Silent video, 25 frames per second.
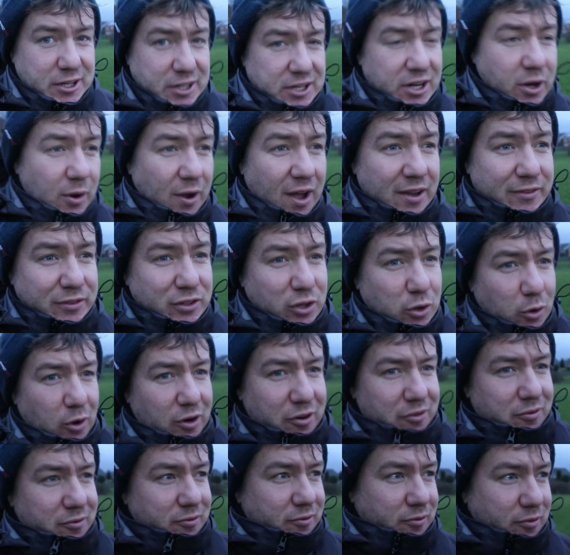You know, I haven't
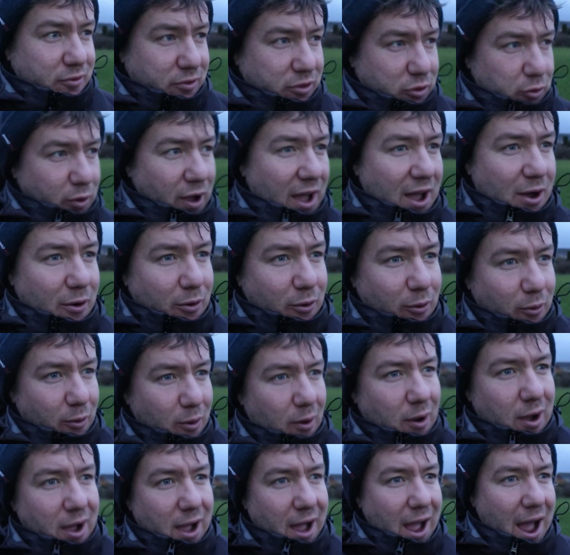quite thought out
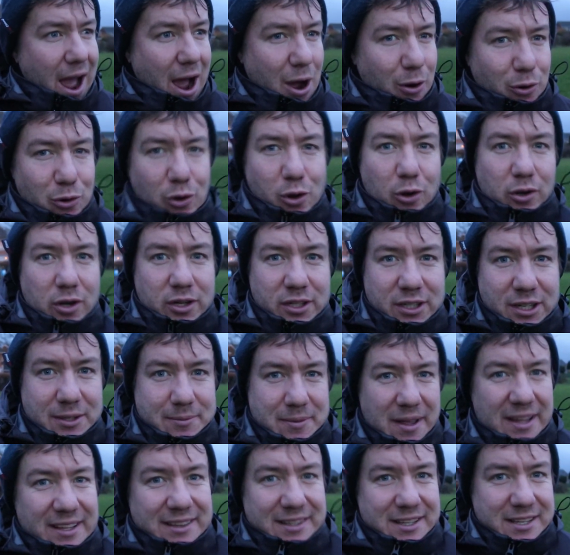how long I'm going
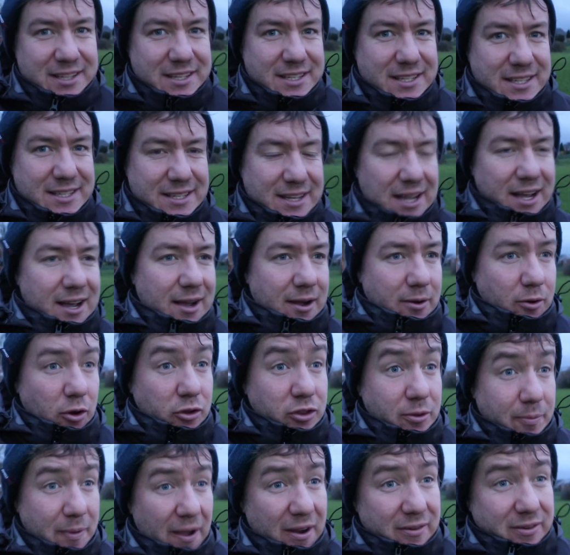to make these.
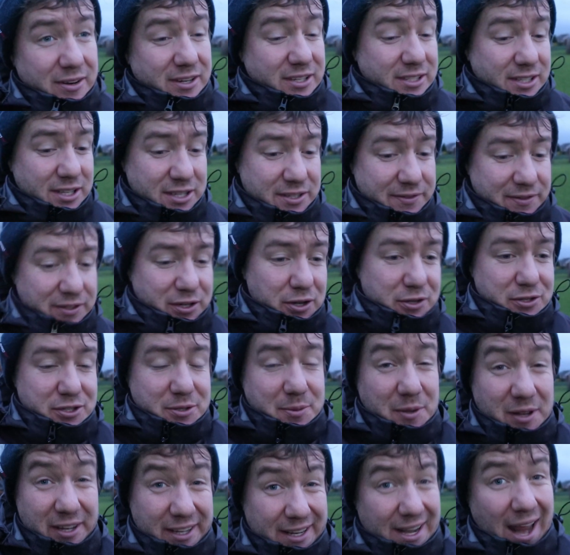On the Barrys, these videos
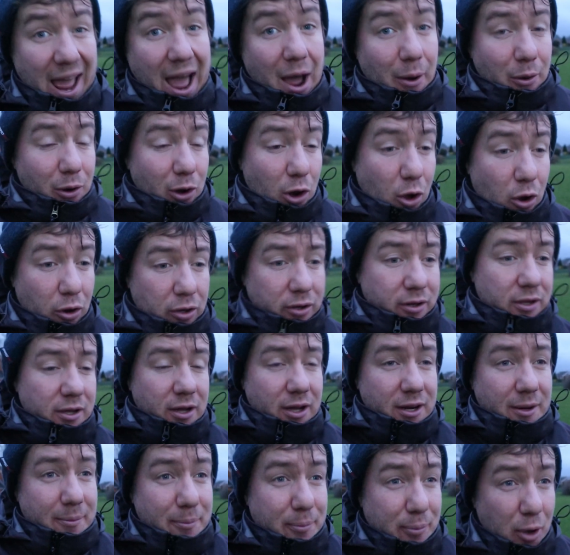used to be like an hour long,
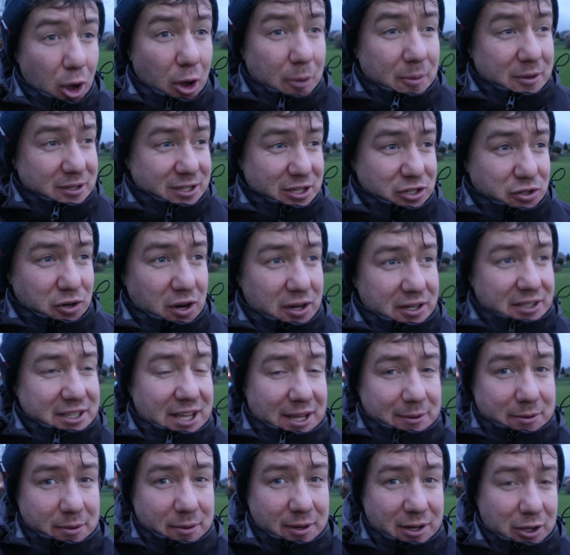and I'm purposely trying to
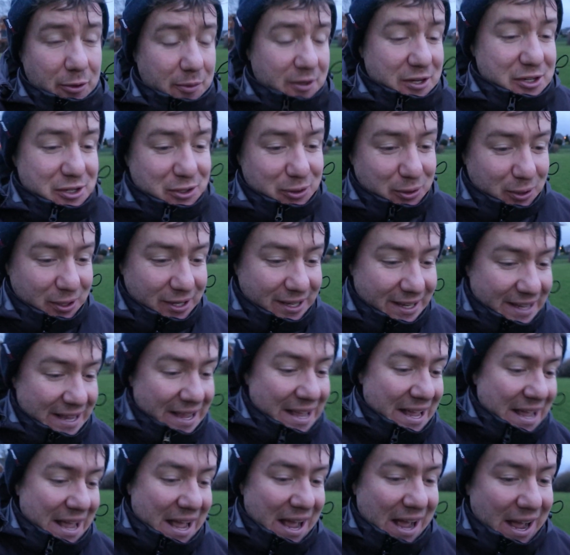keep them a little bit shorter.
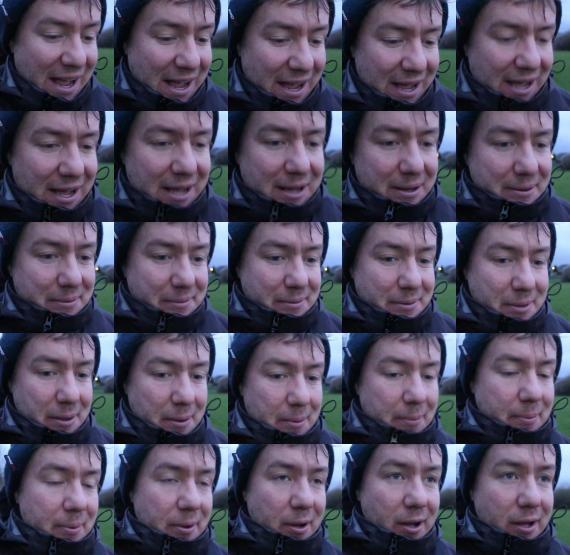
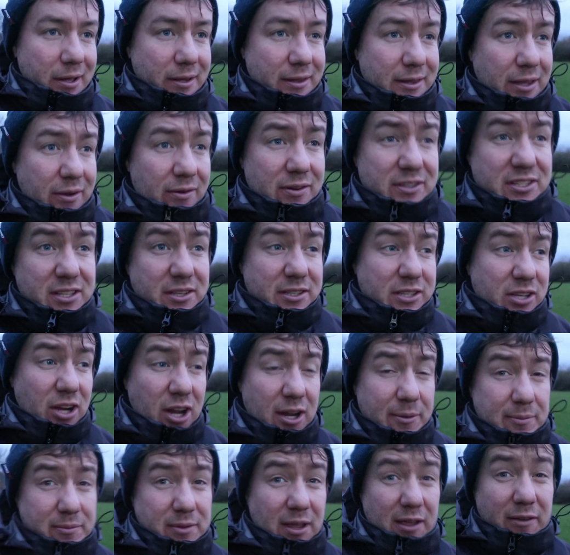But there is a
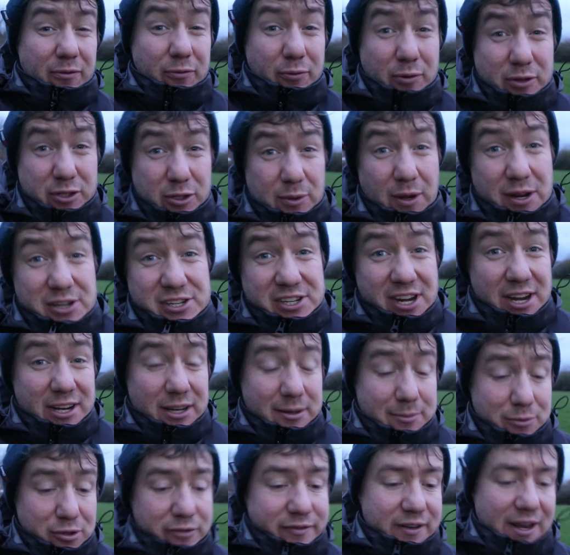time, if we do actually
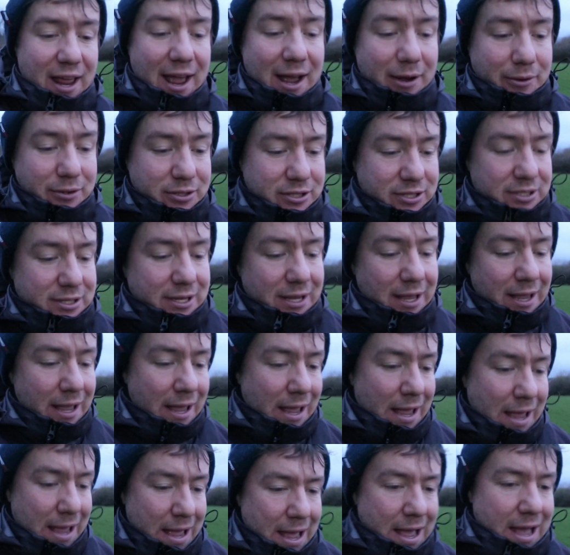end up moving house,
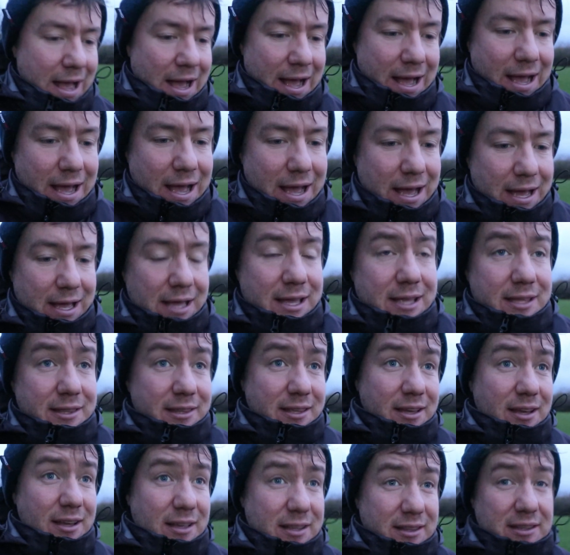
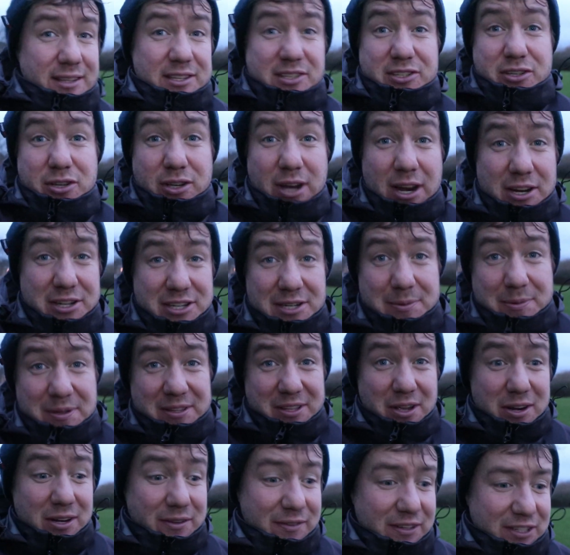that this could actually
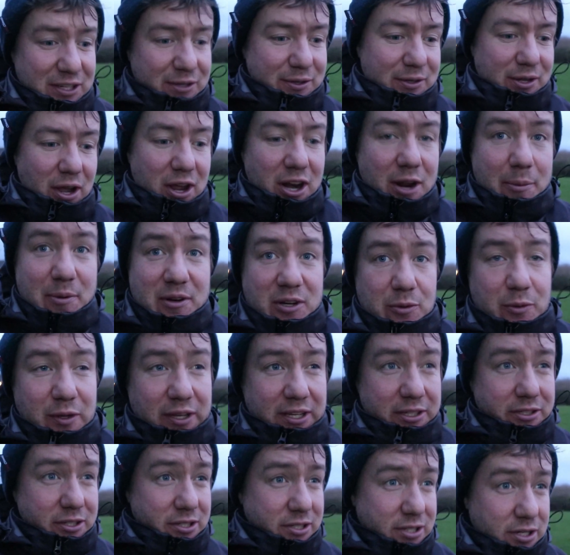be the only video going up in a
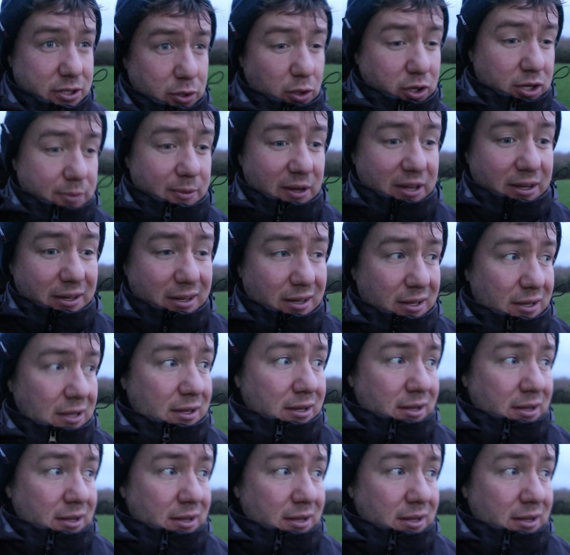week, just to document